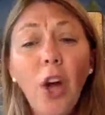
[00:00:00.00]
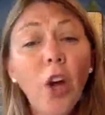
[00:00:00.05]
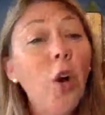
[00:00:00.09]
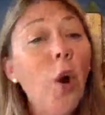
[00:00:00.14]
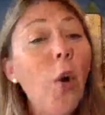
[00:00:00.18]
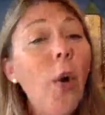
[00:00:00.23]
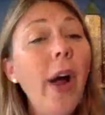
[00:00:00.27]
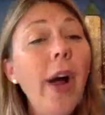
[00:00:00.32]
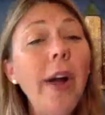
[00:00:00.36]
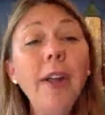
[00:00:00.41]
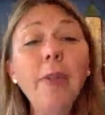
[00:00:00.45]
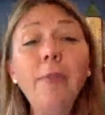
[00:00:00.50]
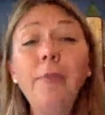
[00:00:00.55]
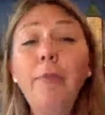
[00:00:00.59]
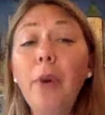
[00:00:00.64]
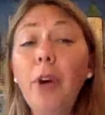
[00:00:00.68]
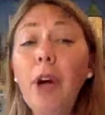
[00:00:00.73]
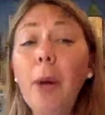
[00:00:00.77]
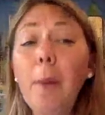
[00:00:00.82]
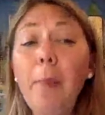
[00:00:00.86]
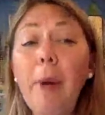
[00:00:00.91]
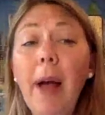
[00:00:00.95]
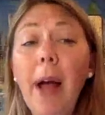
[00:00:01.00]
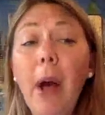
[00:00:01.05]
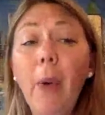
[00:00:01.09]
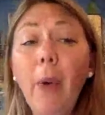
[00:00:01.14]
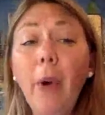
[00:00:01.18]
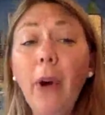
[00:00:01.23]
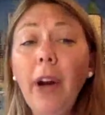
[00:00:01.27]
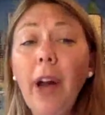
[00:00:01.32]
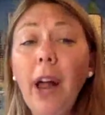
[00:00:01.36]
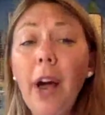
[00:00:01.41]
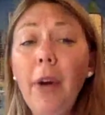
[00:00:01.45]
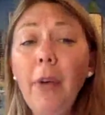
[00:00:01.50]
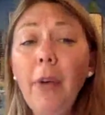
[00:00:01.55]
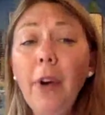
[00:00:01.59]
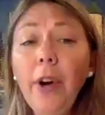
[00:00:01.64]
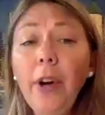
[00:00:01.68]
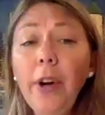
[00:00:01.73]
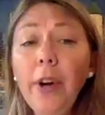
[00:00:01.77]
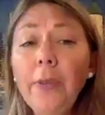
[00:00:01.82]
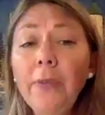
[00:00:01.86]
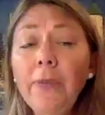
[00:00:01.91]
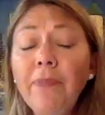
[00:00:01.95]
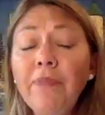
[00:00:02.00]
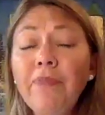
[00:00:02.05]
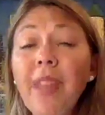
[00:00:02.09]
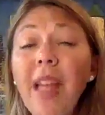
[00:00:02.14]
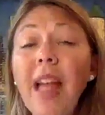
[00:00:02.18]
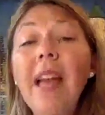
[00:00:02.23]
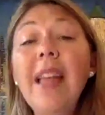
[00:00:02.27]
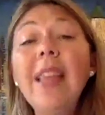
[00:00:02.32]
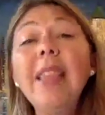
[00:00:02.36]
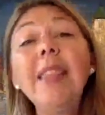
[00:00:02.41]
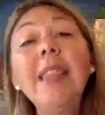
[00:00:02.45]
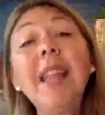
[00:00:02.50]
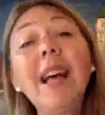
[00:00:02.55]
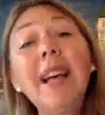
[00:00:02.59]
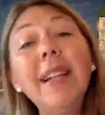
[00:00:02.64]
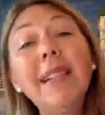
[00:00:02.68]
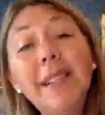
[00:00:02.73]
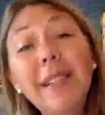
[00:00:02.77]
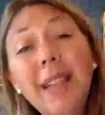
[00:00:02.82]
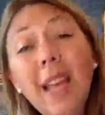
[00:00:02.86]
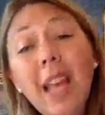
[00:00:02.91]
go ahead and book a power hour and let's